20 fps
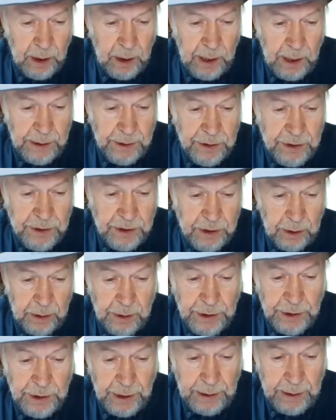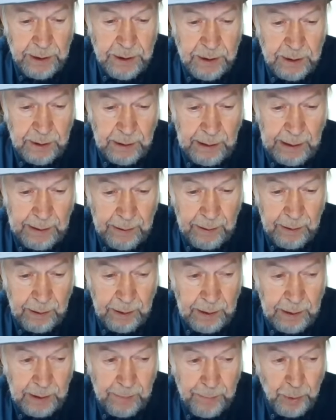ice sheet,
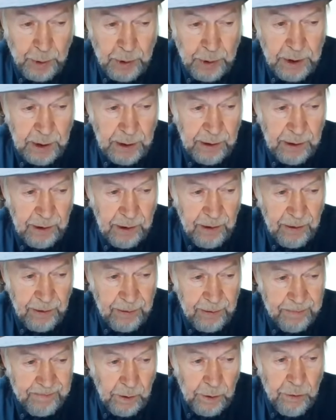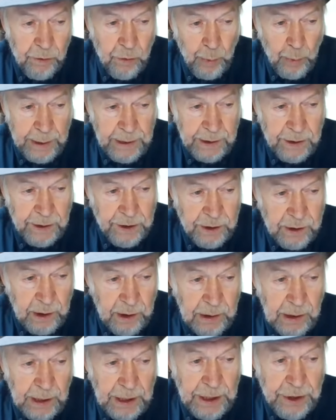and in particular, the Thwaites
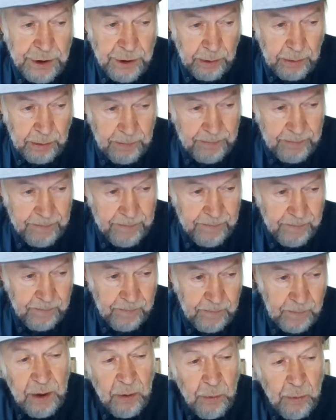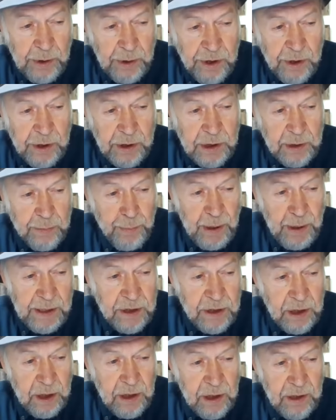Glacier, which is
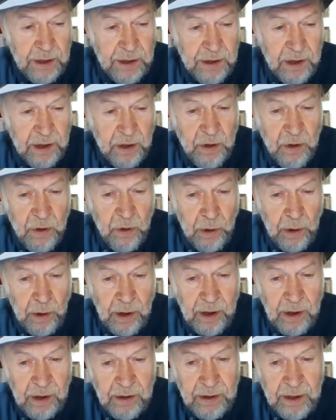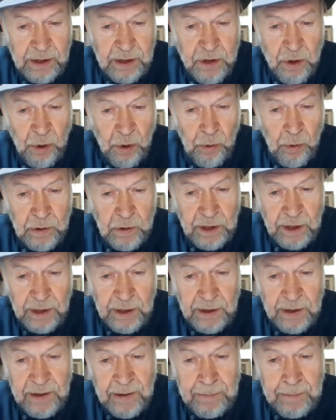basically the cork that's
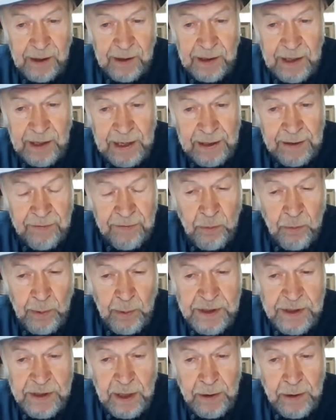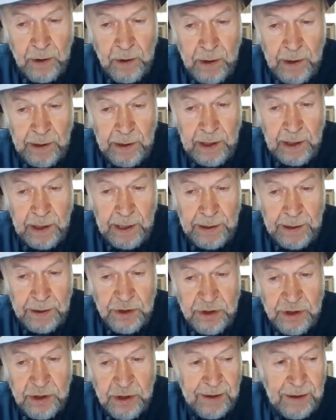holding a lot of the West Antarctic
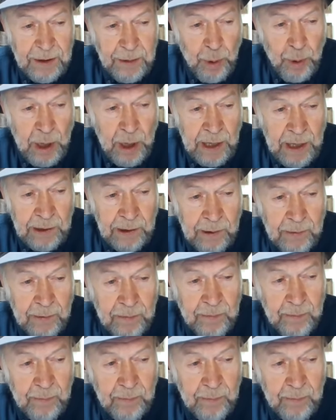ice in the bottle.